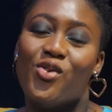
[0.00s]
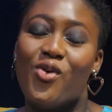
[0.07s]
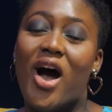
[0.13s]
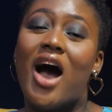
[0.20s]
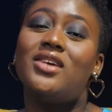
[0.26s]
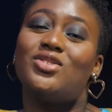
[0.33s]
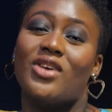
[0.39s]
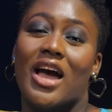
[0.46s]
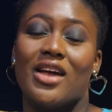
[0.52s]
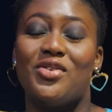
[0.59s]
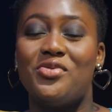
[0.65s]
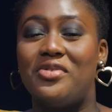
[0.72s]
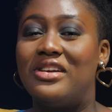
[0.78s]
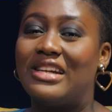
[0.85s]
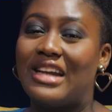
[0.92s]
whilst you are
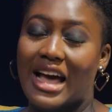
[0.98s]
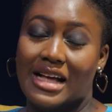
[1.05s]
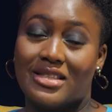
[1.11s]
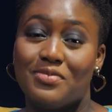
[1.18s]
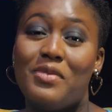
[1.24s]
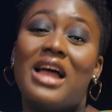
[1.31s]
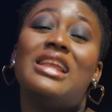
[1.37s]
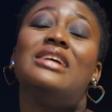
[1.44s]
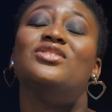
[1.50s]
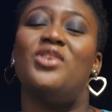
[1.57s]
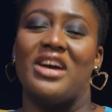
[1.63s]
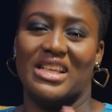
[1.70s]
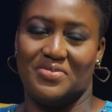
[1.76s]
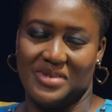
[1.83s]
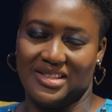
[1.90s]
doing that, manage your
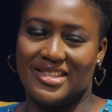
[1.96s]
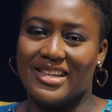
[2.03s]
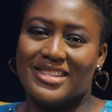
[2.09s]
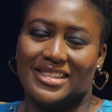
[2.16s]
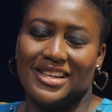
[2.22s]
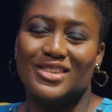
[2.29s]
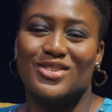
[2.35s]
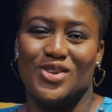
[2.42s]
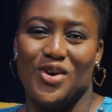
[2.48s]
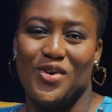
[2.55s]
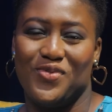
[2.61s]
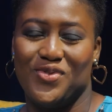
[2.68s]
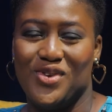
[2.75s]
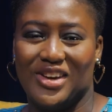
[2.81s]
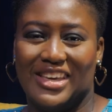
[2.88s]
expectations
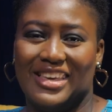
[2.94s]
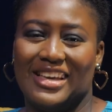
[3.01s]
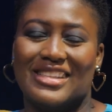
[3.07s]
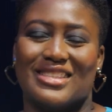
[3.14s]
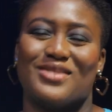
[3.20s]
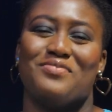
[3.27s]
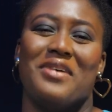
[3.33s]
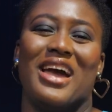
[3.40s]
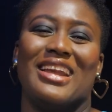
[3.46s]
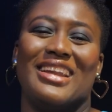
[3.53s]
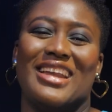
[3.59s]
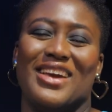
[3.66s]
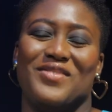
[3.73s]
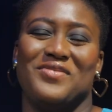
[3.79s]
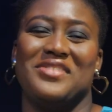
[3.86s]
of your kids. My
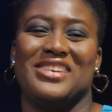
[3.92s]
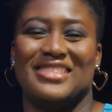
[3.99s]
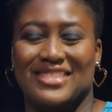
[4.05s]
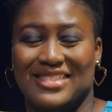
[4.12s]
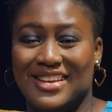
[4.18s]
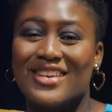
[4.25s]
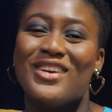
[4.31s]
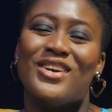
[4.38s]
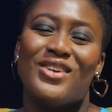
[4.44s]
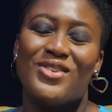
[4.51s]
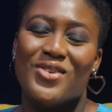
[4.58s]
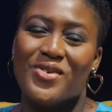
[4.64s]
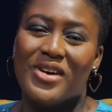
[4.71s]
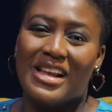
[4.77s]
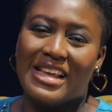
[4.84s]
name is
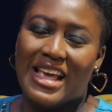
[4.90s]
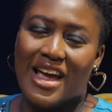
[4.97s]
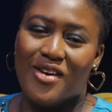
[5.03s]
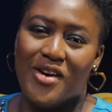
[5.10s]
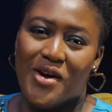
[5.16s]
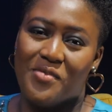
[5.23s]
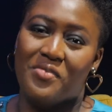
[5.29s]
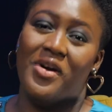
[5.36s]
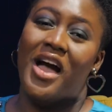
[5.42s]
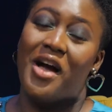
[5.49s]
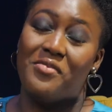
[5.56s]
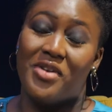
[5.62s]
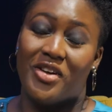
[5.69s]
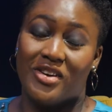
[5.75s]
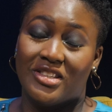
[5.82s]
Noelle Arab
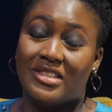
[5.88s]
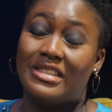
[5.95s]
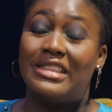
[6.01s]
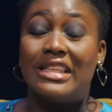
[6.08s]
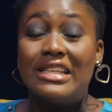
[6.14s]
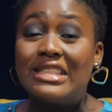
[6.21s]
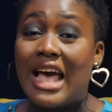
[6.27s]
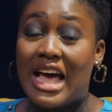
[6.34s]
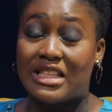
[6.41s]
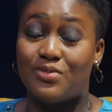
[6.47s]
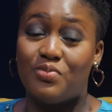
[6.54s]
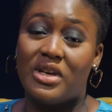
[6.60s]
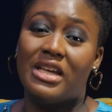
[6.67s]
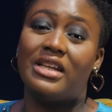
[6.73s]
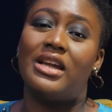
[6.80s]
Ablayosi. This has
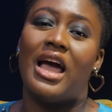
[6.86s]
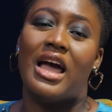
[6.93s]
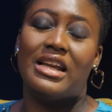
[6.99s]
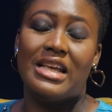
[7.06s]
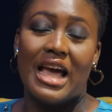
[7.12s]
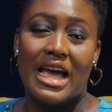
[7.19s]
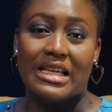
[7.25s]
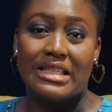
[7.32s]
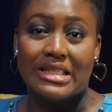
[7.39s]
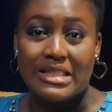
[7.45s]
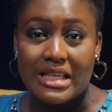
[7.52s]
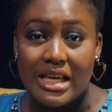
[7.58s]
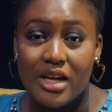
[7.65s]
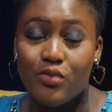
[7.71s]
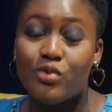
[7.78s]
been Honey Ice
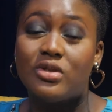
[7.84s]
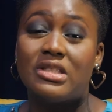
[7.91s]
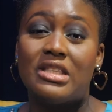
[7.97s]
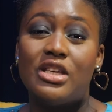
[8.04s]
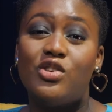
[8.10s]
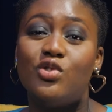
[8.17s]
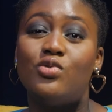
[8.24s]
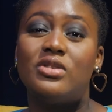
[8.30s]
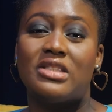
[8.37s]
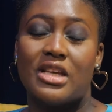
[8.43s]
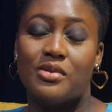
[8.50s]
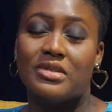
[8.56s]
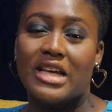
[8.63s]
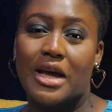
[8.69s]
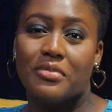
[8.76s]
Tea. We'll see you
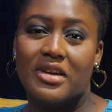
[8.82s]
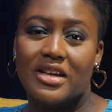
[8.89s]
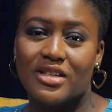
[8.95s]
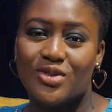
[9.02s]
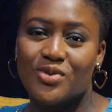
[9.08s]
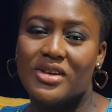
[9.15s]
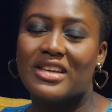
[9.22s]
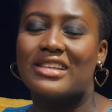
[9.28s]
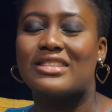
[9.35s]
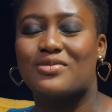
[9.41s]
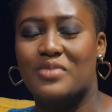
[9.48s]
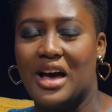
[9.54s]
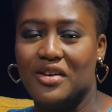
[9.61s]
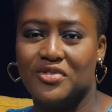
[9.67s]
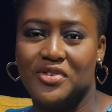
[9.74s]
same time next week. It's
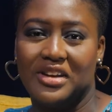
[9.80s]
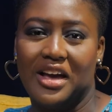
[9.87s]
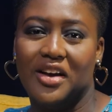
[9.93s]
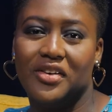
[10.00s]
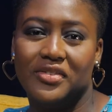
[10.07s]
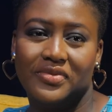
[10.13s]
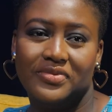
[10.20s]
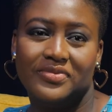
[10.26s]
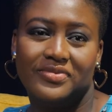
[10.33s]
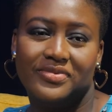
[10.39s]
bye for now.